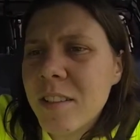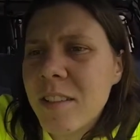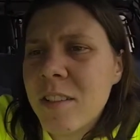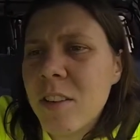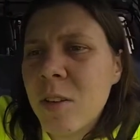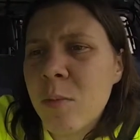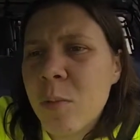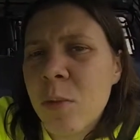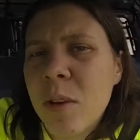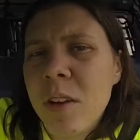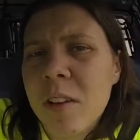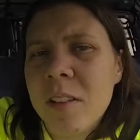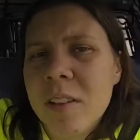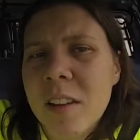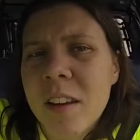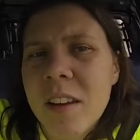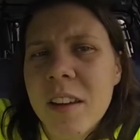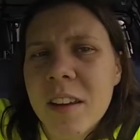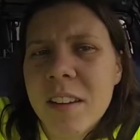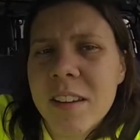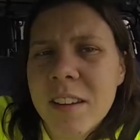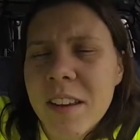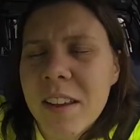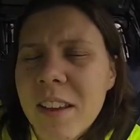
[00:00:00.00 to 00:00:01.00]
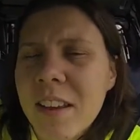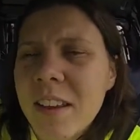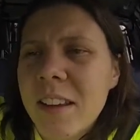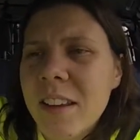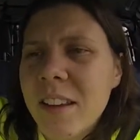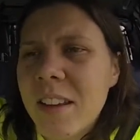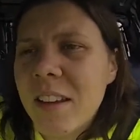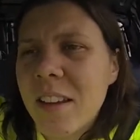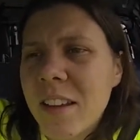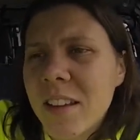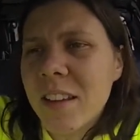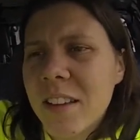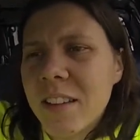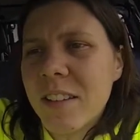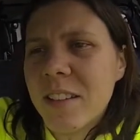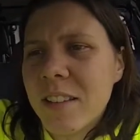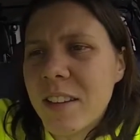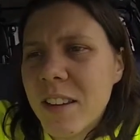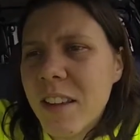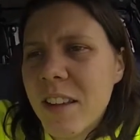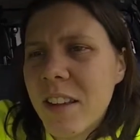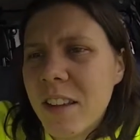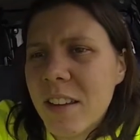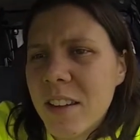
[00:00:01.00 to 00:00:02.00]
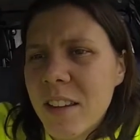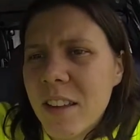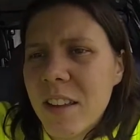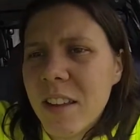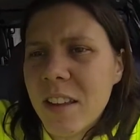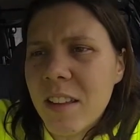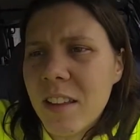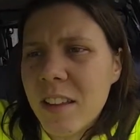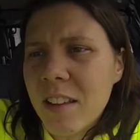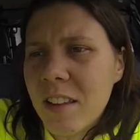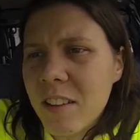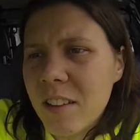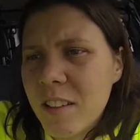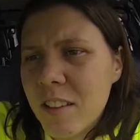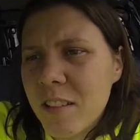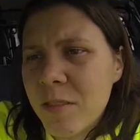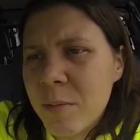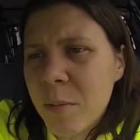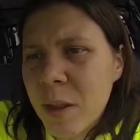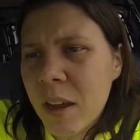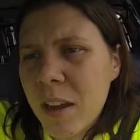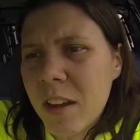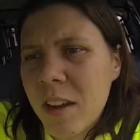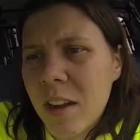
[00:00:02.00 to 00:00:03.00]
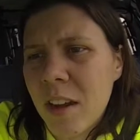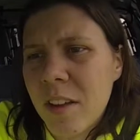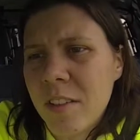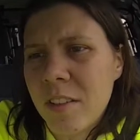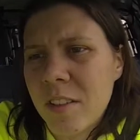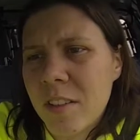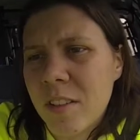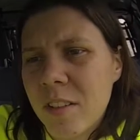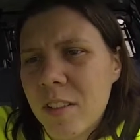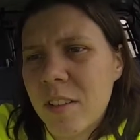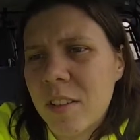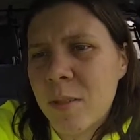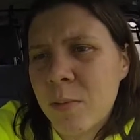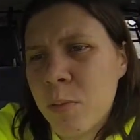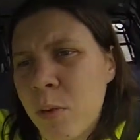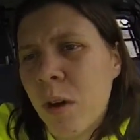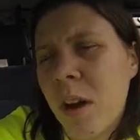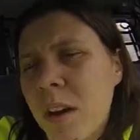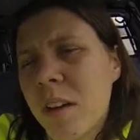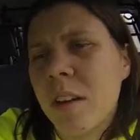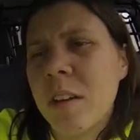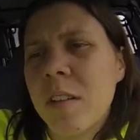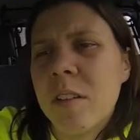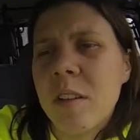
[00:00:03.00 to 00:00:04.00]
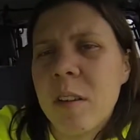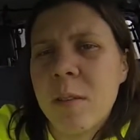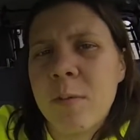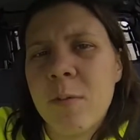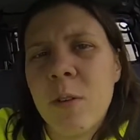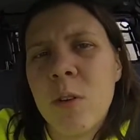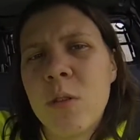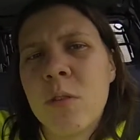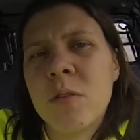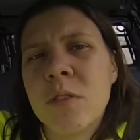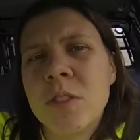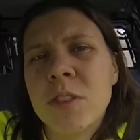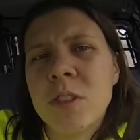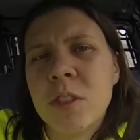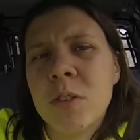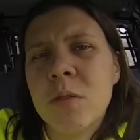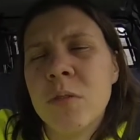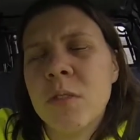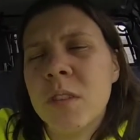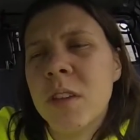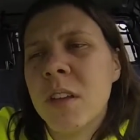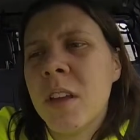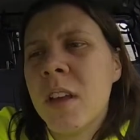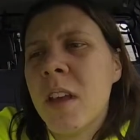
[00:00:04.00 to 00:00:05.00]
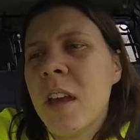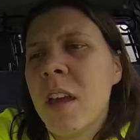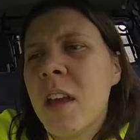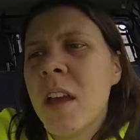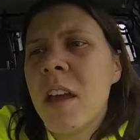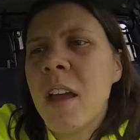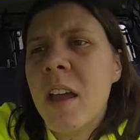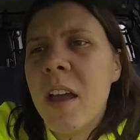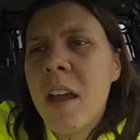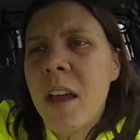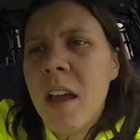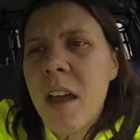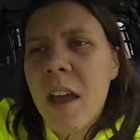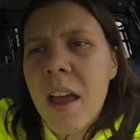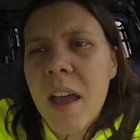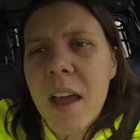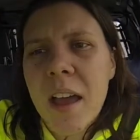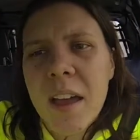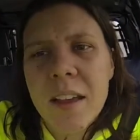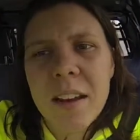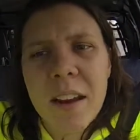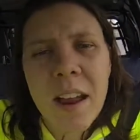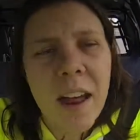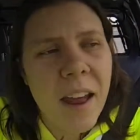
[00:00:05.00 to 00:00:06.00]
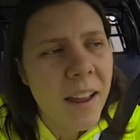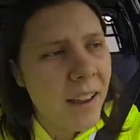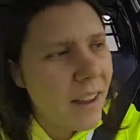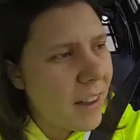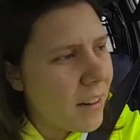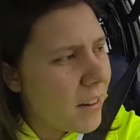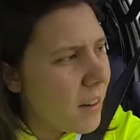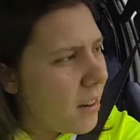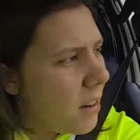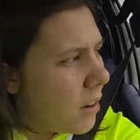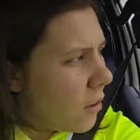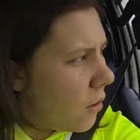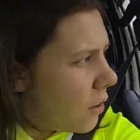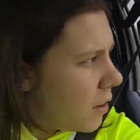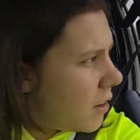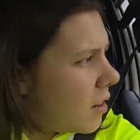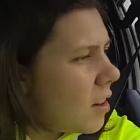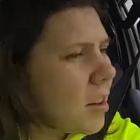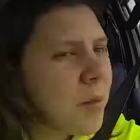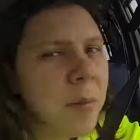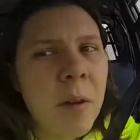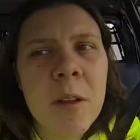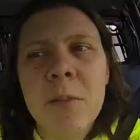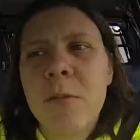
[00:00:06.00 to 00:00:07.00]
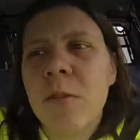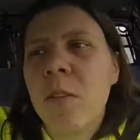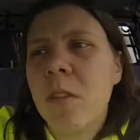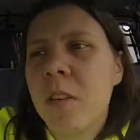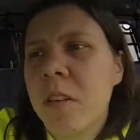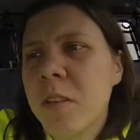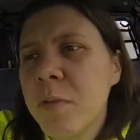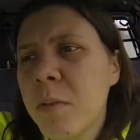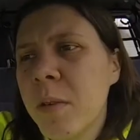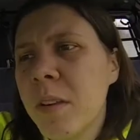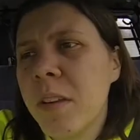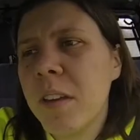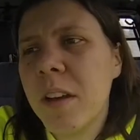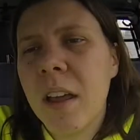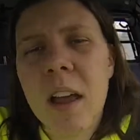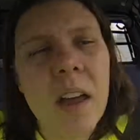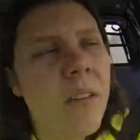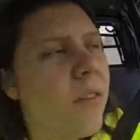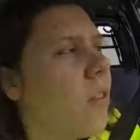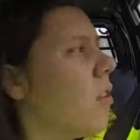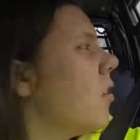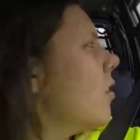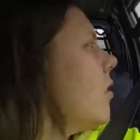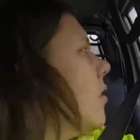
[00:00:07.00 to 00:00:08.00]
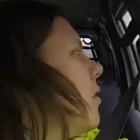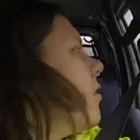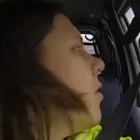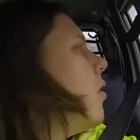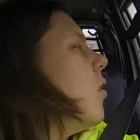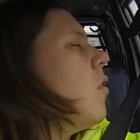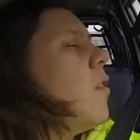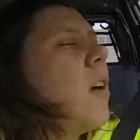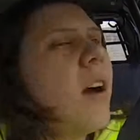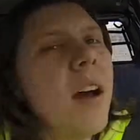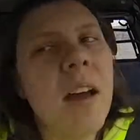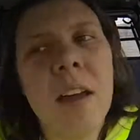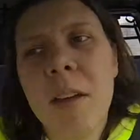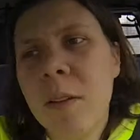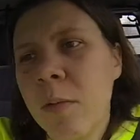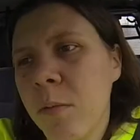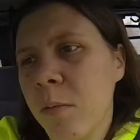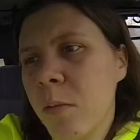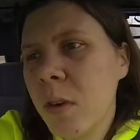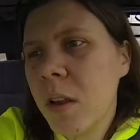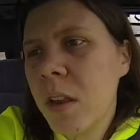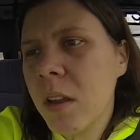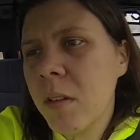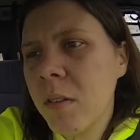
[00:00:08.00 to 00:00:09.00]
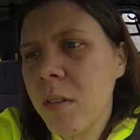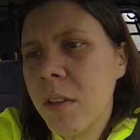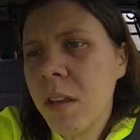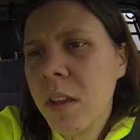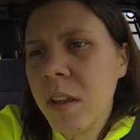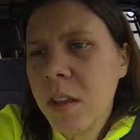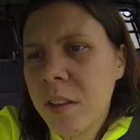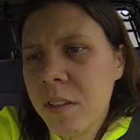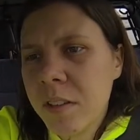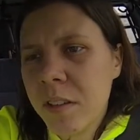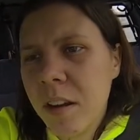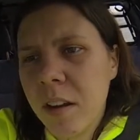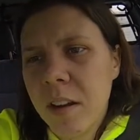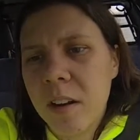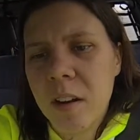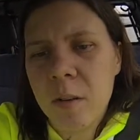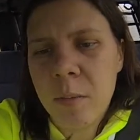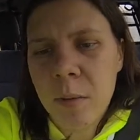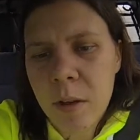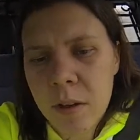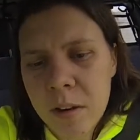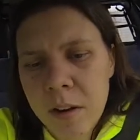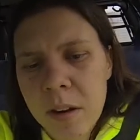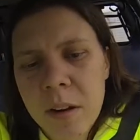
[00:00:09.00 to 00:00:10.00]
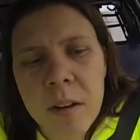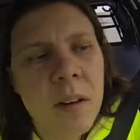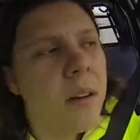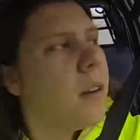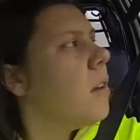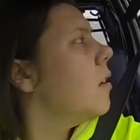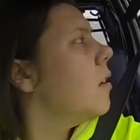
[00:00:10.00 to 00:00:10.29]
super exciting day because it is my cousin's pregnancy photo shoot and I get to do it. It's my first one ever, so I am really, really excited about it.